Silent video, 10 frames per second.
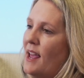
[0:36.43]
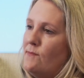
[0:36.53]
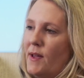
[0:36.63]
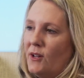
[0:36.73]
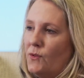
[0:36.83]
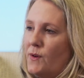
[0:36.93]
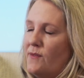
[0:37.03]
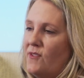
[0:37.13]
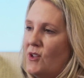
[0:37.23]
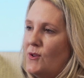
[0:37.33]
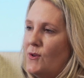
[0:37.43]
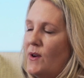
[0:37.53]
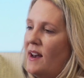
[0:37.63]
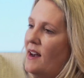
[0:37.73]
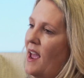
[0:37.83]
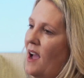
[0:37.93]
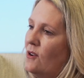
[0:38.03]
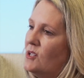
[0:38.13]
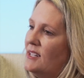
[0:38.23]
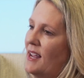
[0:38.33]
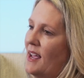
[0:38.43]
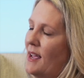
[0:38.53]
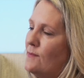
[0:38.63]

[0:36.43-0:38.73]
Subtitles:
and medical review, and now today